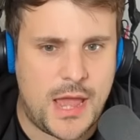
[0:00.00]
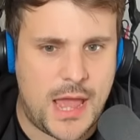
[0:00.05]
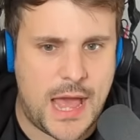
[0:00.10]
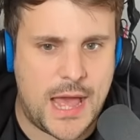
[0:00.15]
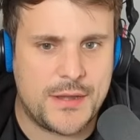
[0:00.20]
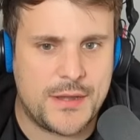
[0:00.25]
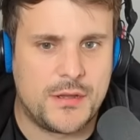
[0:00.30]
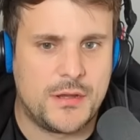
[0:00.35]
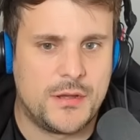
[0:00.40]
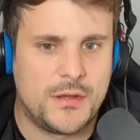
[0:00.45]

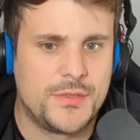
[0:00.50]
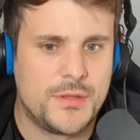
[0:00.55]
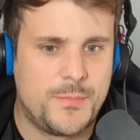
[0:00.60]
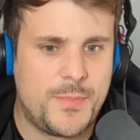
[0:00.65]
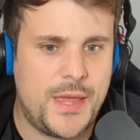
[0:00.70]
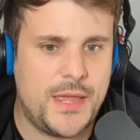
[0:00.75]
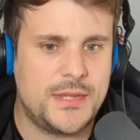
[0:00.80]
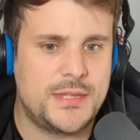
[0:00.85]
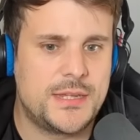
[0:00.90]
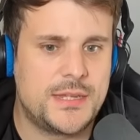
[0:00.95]
Add on the
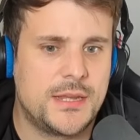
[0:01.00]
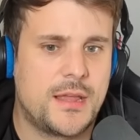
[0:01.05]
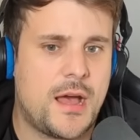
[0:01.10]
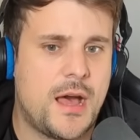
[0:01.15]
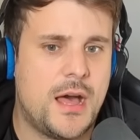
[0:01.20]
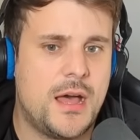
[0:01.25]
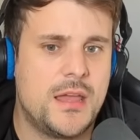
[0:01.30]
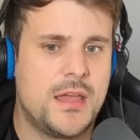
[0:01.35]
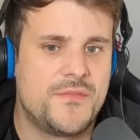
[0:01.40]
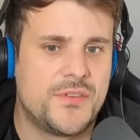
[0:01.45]
basic
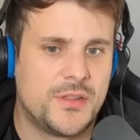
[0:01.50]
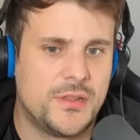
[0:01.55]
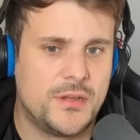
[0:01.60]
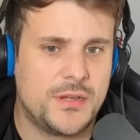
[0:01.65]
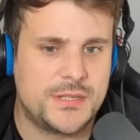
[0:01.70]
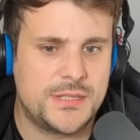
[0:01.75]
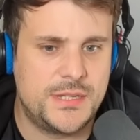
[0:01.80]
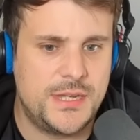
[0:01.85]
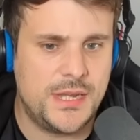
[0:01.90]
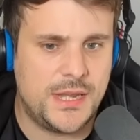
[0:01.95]
high
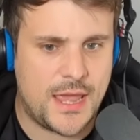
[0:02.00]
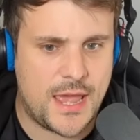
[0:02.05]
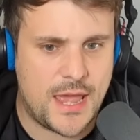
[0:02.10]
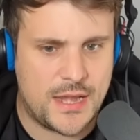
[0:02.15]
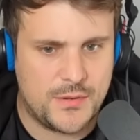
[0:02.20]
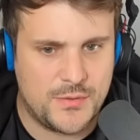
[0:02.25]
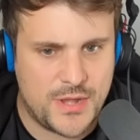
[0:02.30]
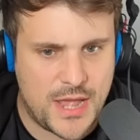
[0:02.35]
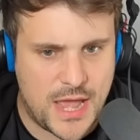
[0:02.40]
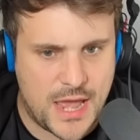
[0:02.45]
velocity
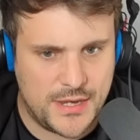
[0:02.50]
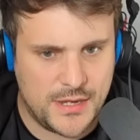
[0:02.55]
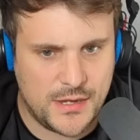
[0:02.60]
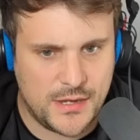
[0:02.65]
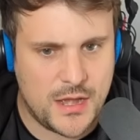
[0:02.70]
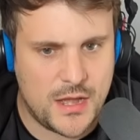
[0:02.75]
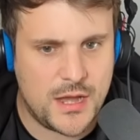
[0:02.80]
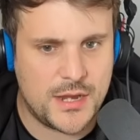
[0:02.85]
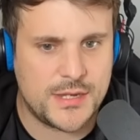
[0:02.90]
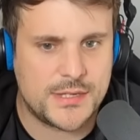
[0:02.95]
cannon,
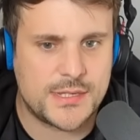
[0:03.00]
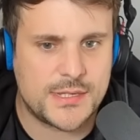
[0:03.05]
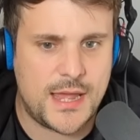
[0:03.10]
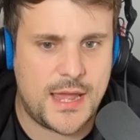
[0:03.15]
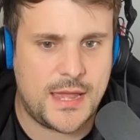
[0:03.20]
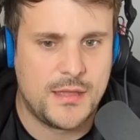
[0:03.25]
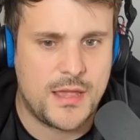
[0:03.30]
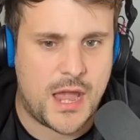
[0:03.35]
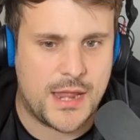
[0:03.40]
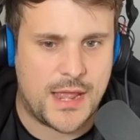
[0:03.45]
adding heart
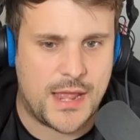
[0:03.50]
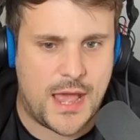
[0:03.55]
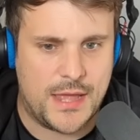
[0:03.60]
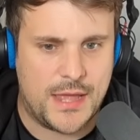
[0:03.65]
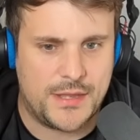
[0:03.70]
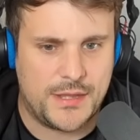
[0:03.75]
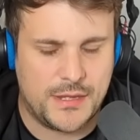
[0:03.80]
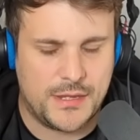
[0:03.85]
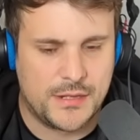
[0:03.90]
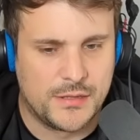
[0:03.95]
attack and
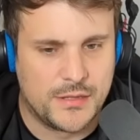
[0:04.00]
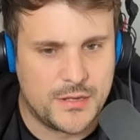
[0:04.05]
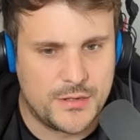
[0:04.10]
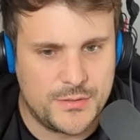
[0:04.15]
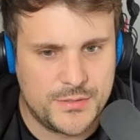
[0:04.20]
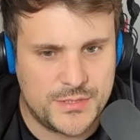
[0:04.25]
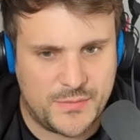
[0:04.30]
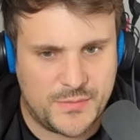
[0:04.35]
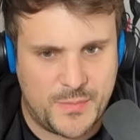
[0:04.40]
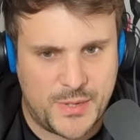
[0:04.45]
adding
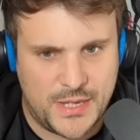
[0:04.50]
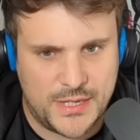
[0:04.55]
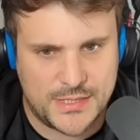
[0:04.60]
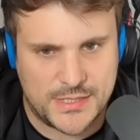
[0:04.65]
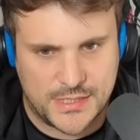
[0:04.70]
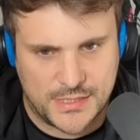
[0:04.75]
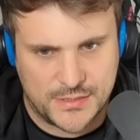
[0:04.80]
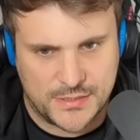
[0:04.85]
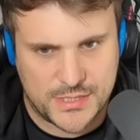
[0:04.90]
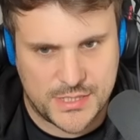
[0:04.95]
loads of
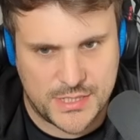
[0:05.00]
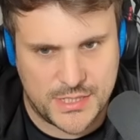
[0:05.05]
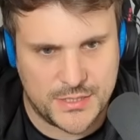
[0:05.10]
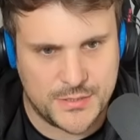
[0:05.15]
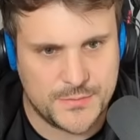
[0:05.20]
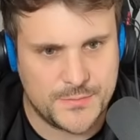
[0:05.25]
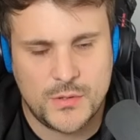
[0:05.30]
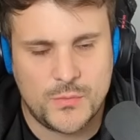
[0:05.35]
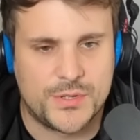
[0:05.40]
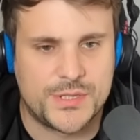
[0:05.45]
piercing
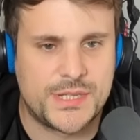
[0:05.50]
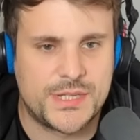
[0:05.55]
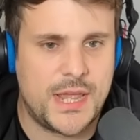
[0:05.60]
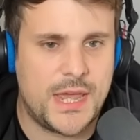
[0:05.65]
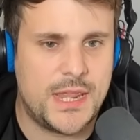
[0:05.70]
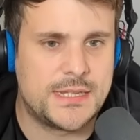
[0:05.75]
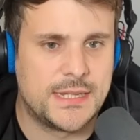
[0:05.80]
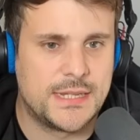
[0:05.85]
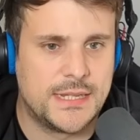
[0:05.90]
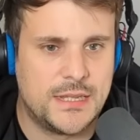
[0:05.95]
too. Once
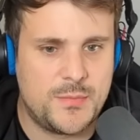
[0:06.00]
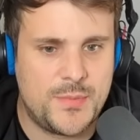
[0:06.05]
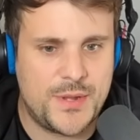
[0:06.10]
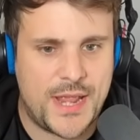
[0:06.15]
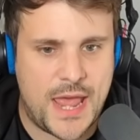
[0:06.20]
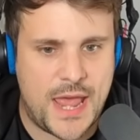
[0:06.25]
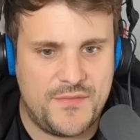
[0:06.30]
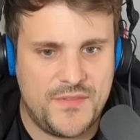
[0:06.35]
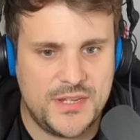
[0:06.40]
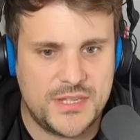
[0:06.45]
again, it's a little
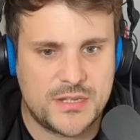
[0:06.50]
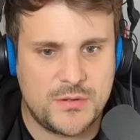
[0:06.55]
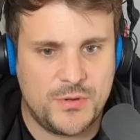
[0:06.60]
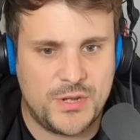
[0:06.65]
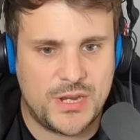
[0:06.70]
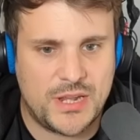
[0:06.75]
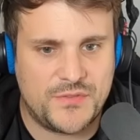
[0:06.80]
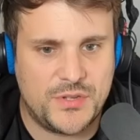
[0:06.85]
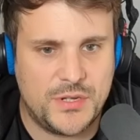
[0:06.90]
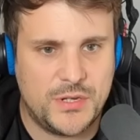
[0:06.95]
bit heavy, so
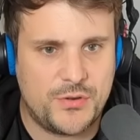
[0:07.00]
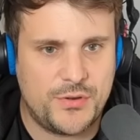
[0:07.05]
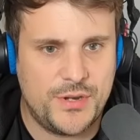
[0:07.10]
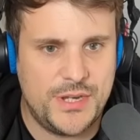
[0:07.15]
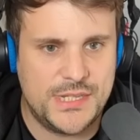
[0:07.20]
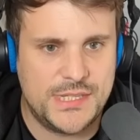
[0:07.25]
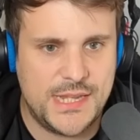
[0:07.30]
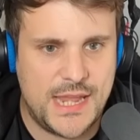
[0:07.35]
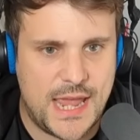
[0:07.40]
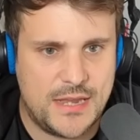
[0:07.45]
we're gonna have to
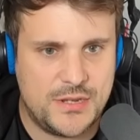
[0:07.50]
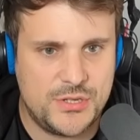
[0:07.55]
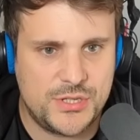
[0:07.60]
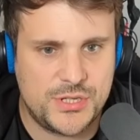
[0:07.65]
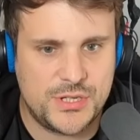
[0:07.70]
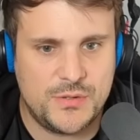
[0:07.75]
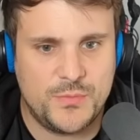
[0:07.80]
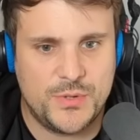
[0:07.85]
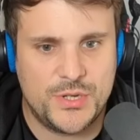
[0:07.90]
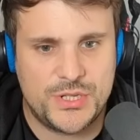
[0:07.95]
increase the
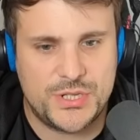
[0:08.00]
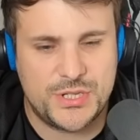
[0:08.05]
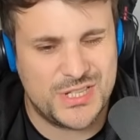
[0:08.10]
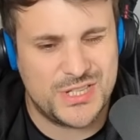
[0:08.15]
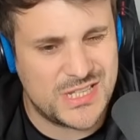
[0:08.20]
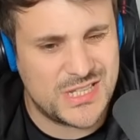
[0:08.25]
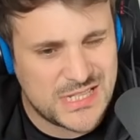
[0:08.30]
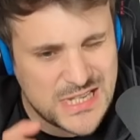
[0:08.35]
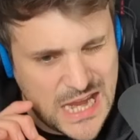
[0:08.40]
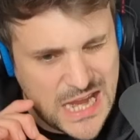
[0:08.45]
engine, which
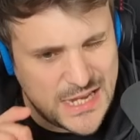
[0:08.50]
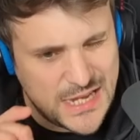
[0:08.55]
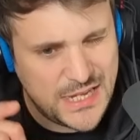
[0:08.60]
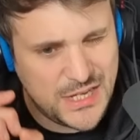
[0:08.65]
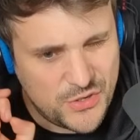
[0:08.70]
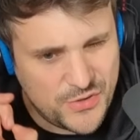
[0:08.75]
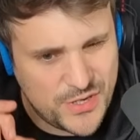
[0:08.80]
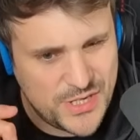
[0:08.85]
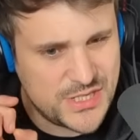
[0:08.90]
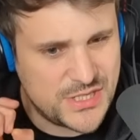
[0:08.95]

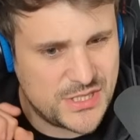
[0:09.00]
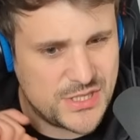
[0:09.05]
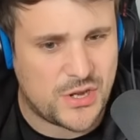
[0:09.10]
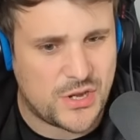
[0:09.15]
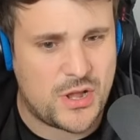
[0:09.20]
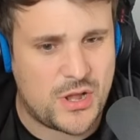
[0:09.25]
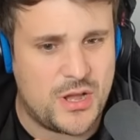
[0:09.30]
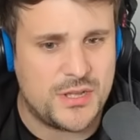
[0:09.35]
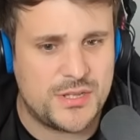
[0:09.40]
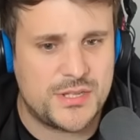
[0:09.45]
slightly increases the
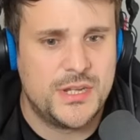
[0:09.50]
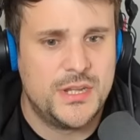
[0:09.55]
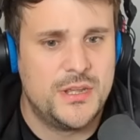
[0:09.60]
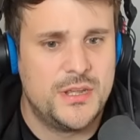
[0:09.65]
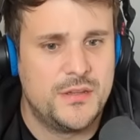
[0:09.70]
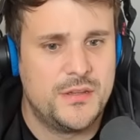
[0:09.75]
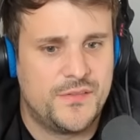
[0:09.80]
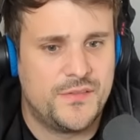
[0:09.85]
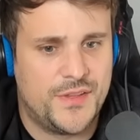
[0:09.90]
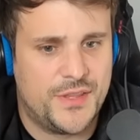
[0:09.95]
cost
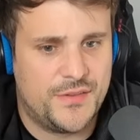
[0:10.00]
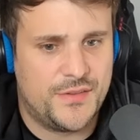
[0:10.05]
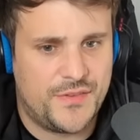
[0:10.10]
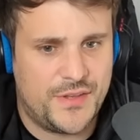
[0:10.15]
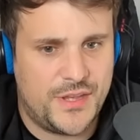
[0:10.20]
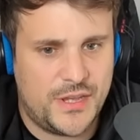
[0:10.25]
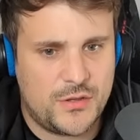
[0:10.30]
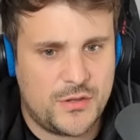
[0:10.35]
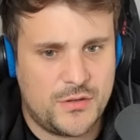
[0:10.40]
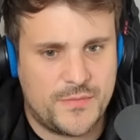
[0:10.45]
for the
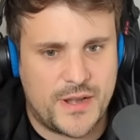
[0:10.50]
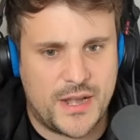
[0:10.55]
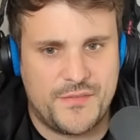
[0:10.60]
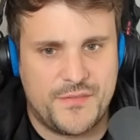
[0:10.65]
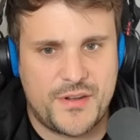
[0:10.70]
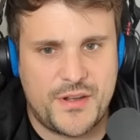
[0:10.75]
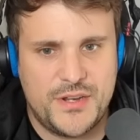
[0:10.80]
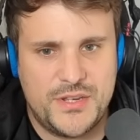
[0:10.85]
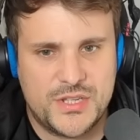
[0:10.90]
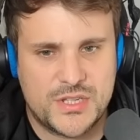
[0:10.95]
vehicle by
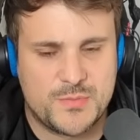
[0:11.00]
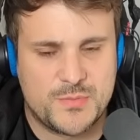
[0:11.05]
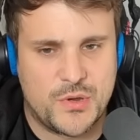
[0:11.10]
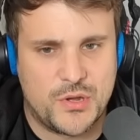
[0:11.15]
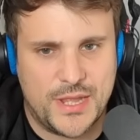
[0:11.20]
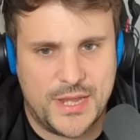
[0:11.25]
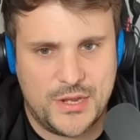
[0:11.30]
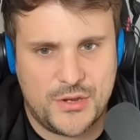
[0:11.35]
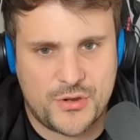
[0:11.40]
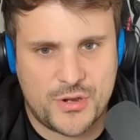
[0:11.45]
a very
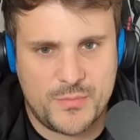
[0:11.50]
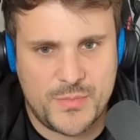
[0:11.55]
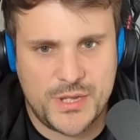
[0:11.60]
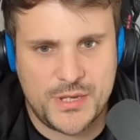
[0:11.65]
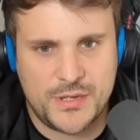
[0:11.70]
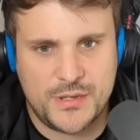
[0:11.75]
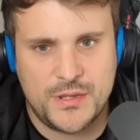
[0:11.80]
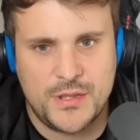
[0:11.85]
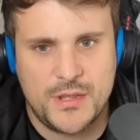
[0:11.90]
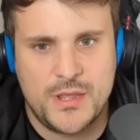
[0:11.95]
small
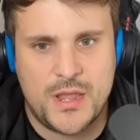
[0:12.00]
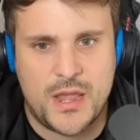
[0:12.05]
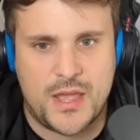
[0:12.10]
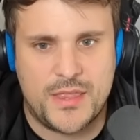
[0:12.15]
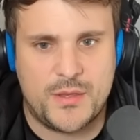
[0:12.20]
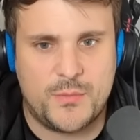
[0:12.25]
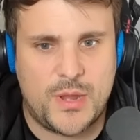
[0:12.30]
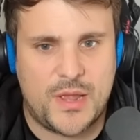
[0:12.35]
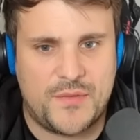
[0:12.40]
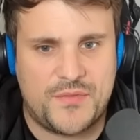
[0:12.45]
increment.
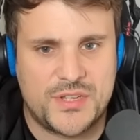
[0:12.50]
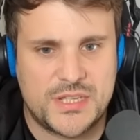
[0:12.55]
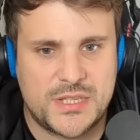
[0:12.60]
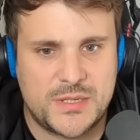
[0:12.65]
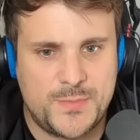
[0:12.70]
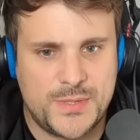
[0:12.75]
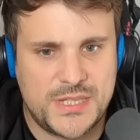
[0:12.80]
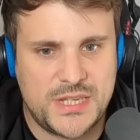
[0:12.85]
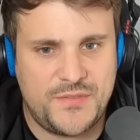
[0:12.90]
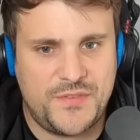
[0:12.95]
And then we have to
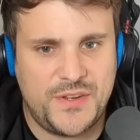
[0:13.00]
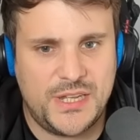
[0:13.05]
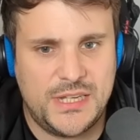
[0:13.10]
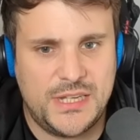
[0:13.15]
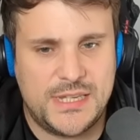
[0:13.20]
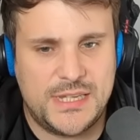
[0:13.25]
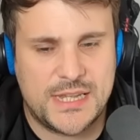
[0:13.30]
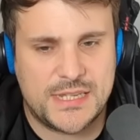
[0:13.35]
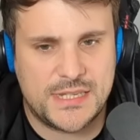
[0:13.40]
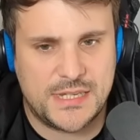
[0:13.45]

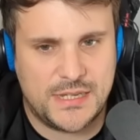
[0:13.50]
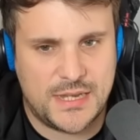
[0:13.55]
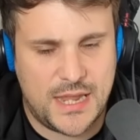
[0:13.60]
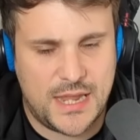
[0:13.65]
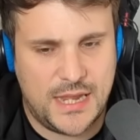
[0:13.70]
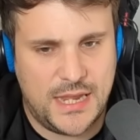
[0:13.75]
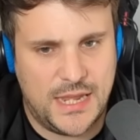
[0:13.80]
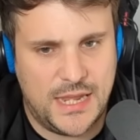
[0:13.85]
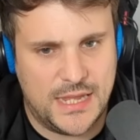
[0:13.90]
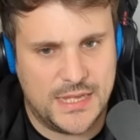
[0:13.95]
specifically
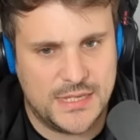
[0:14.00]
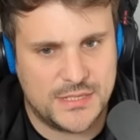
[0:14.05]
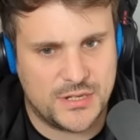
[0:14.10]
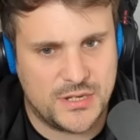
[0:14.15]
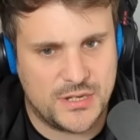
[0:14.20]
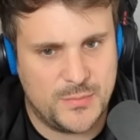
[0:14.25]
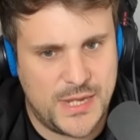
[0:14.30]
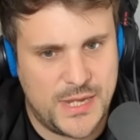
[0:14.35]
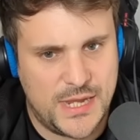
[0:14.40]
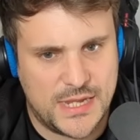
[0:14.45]
designate it is
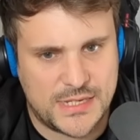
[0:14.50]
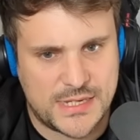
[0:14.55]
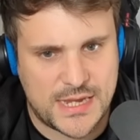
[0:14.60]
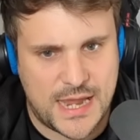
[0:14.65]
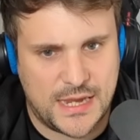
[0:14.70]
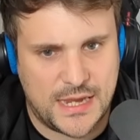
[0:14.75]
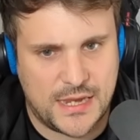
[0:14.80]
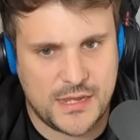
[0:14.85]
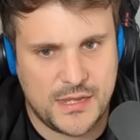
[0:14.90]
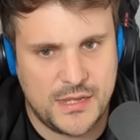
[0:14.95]
going to be a
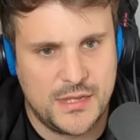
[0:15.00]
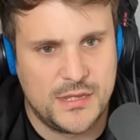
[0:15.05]
tank